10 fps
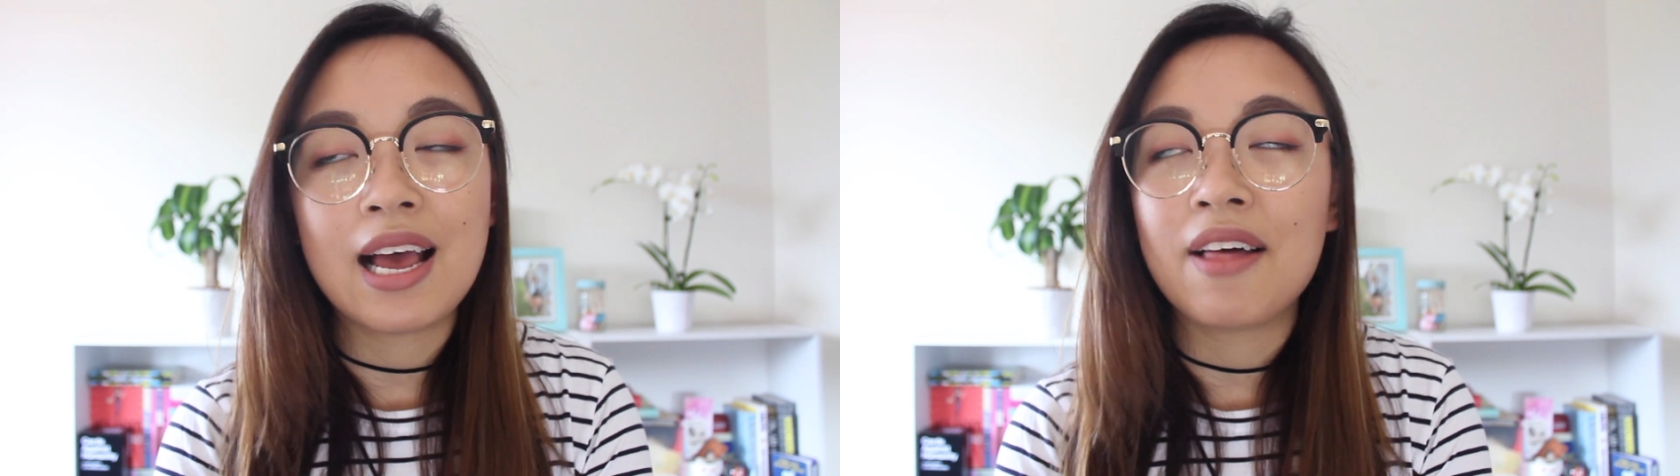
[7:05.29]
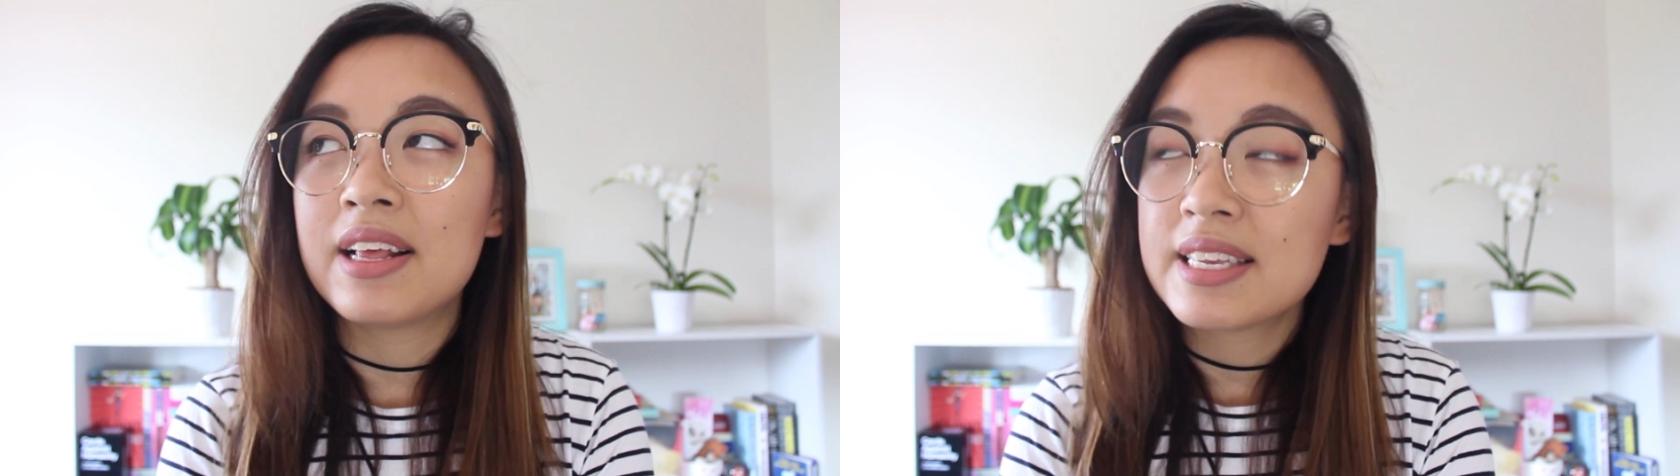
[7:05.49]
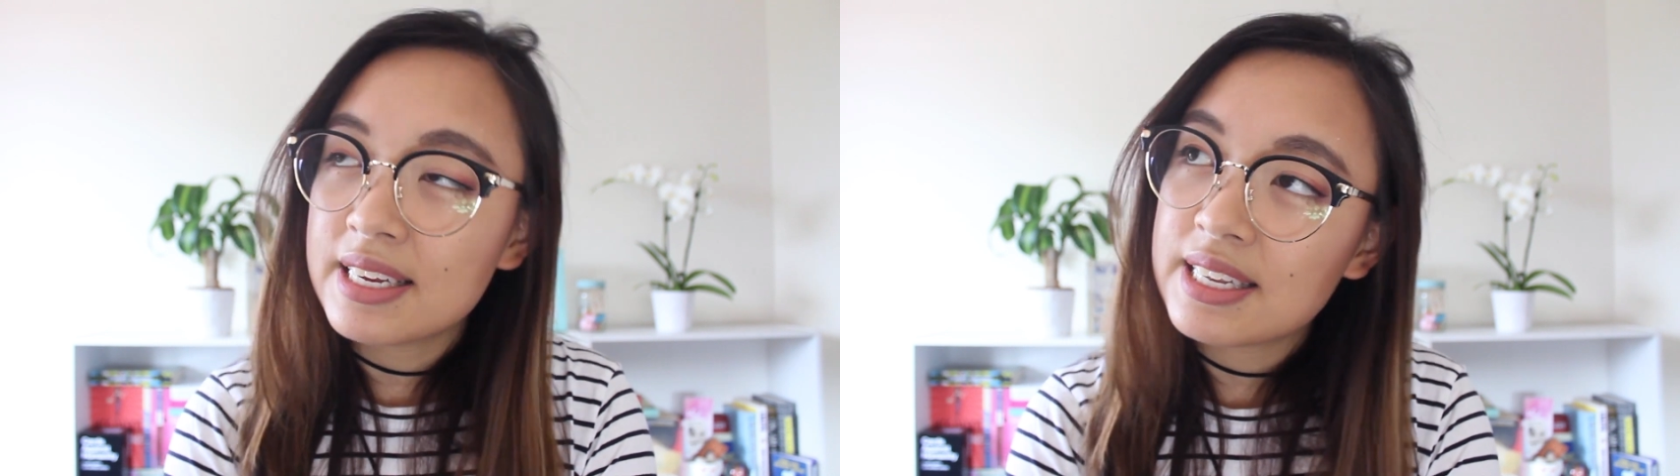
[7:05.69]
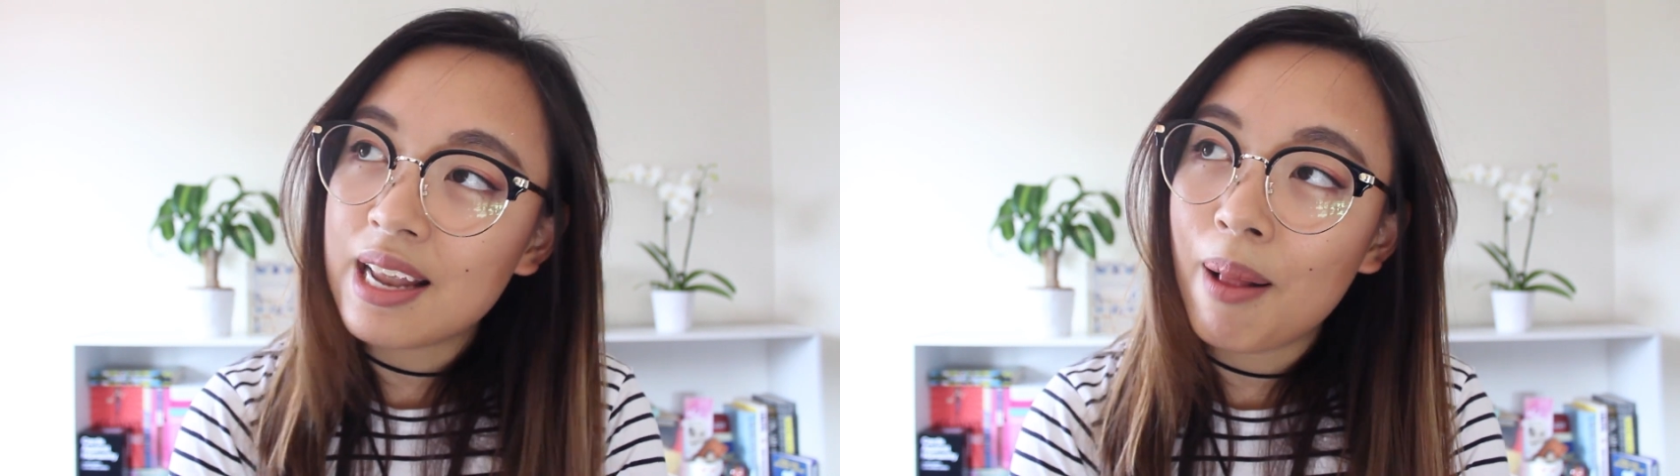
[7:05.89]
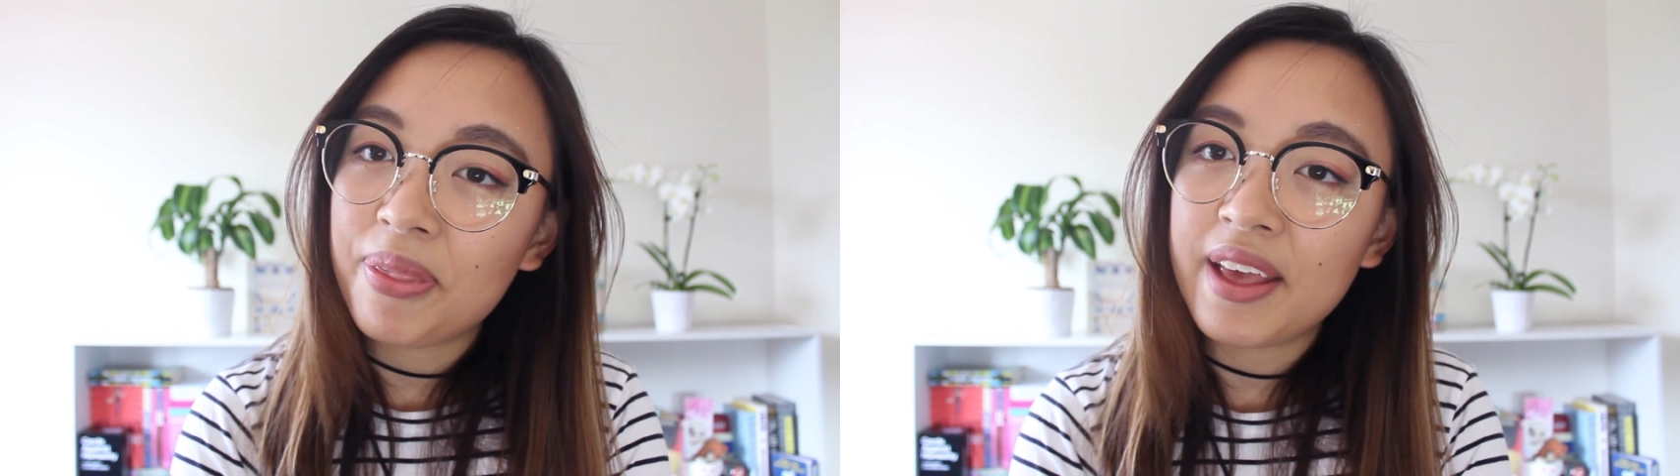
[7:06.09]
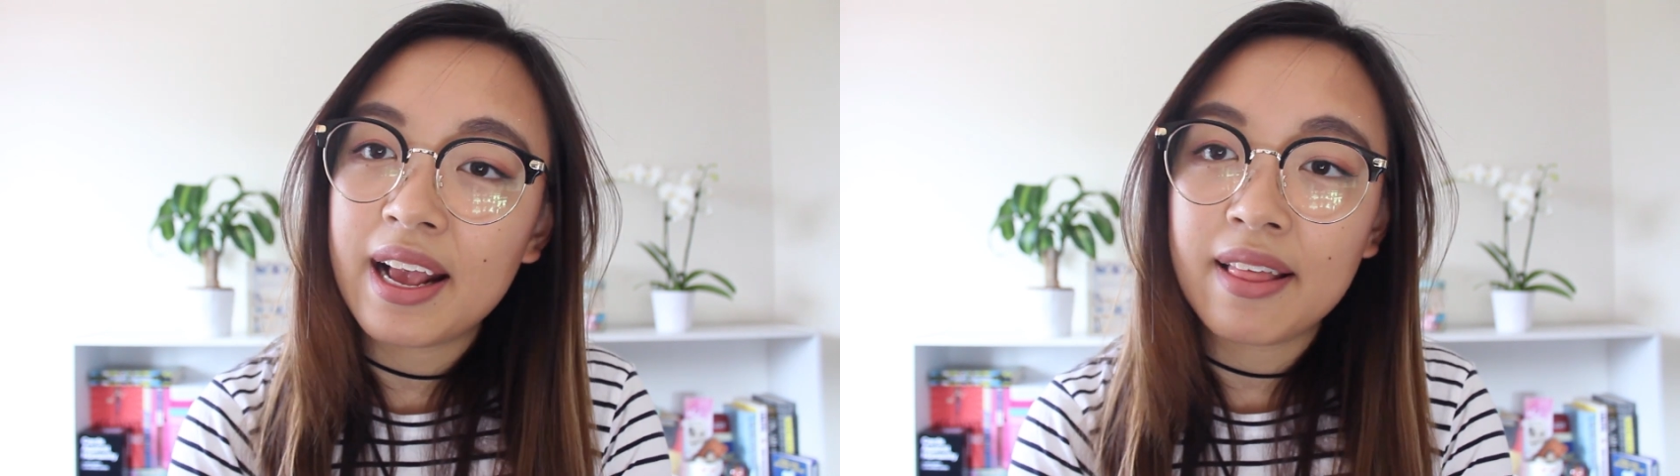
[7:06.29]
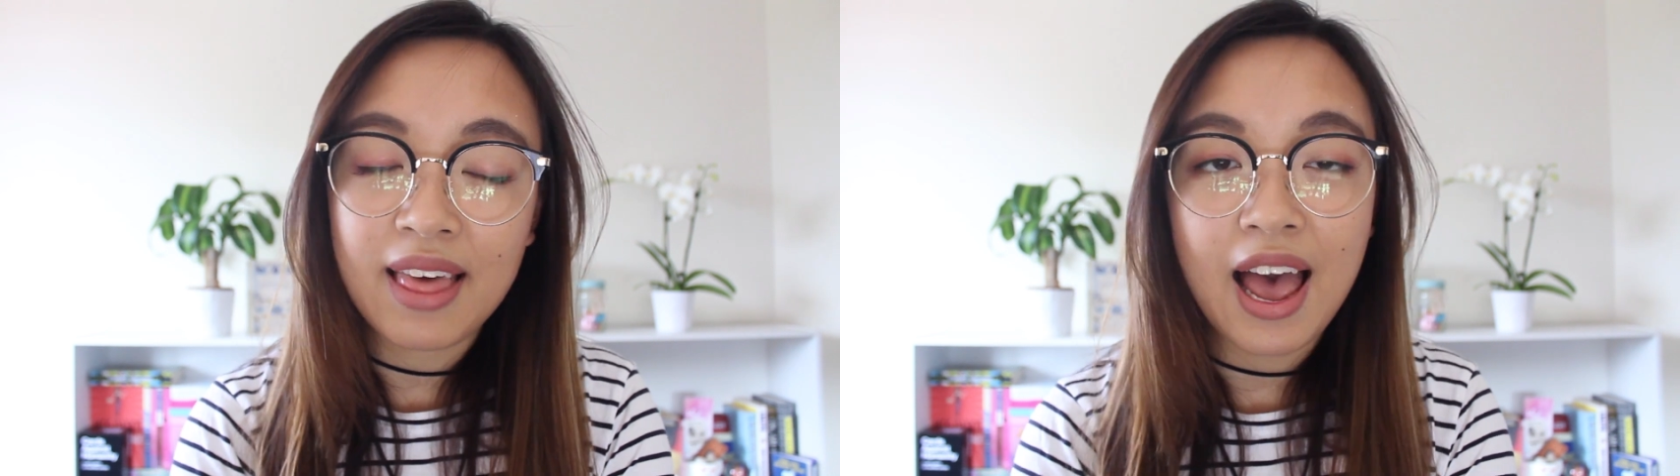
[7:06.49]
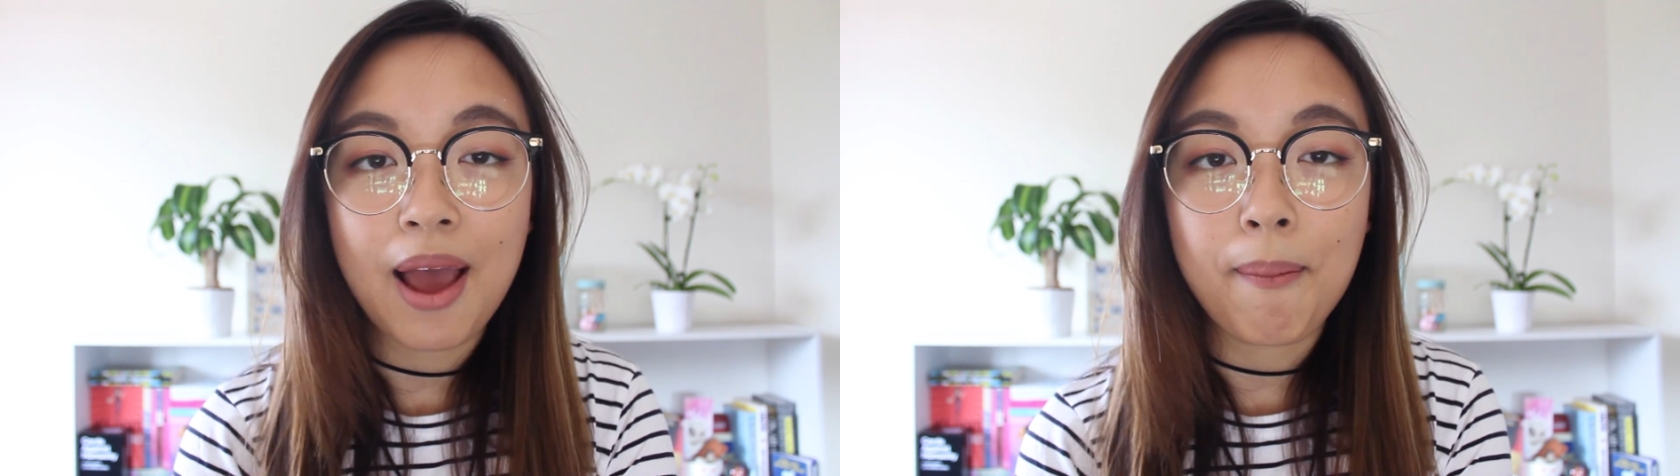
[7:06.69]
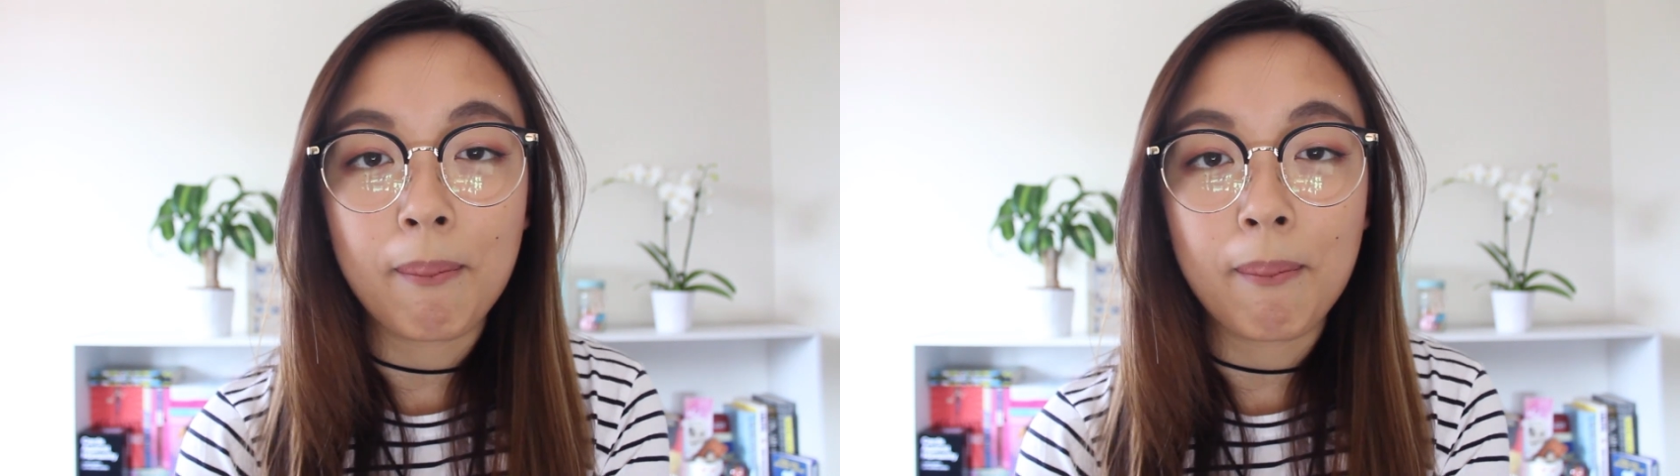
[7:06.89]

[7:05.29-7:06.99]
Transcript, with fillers: Now, this is something that